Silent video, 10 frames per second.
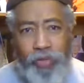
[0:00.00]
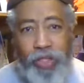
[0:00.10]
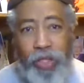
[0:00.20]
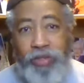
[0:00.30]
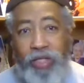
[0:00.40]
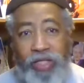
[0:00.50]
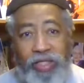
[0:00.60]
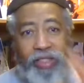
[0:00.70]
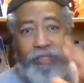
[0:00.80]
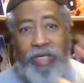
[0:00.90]
You know, so
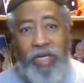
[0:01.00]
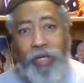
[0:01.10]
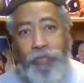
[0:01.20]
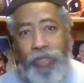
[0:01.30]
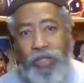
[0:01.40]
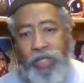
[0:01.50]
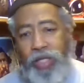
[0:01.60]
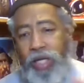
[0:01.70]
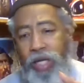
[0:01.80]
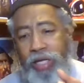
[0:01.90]
this has been
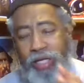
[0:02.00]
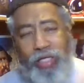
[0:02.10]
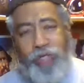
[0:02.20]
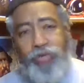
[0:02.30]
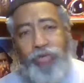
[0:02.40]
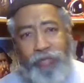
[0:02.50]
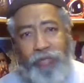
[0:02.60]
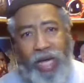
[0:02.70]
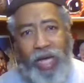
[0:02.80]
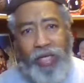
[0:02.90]
an interest of
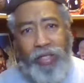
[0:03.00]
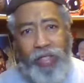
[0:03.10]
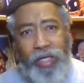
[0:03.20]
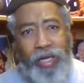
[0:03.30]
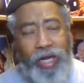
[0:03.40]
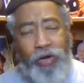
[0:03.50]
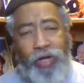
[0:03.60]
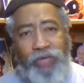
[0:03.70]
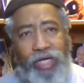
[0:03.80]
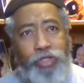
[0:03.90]
mine, an
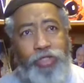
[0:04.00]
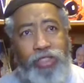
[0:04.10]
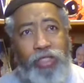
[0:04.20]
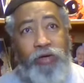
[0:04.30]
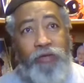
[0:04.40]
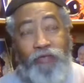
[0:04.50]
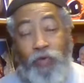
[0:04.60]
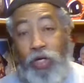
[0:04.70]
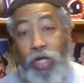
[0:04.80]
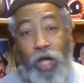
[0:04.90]
area of interest
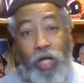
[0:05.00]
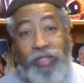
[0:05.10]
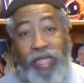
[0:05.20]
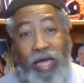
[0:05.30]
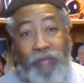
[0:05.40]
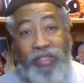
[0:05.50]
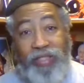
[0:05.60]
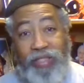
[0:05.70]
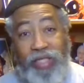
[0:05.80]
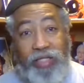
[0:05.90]
for a long time.
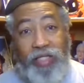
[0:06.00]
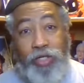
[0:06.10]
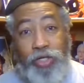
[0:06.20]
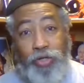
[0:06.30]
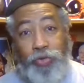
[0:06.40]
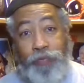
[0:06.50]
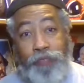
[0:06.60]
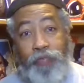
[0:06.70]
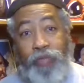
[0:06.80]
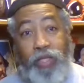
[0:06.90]
This is nothing new.
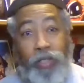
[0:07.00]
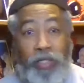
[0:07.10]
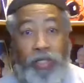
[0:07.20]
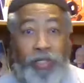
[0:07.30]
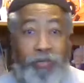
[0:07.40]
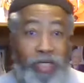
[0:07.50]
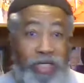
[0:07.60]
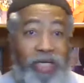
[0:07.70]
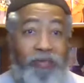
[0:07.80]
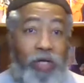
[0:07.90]
But
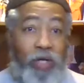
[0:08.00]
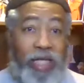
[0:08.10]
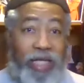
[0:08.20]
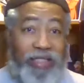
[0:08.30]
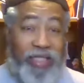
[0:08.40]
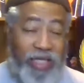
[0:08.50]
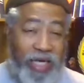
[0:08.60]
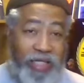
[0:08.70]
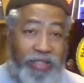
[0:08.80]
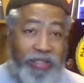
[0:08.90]
even though that's the
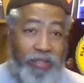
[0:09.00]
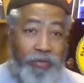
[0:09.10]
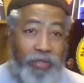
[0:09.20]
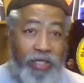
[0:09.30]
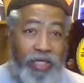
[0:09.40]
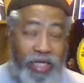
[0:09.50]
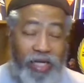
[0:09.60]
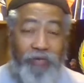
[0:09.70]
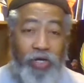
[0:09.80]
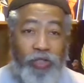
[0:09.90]
case,
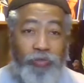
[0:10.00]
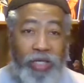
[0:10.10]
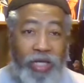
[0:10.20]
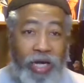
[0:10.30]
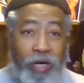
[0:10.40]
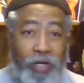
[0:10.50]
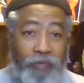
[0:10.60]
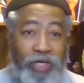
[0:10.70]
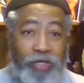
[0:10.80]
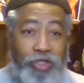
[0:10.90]
even though it's been an area
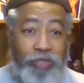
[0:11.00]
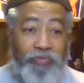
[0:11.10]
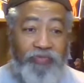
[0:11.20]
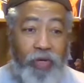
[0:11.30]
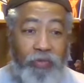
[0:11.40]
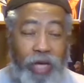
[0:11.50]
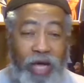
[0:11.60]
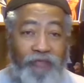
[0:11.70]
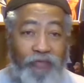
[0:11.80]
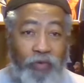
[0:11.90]
of interest of
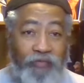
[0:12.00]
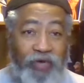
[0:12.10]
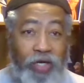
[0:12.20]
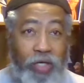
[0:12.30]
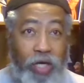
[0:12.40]
mine for a very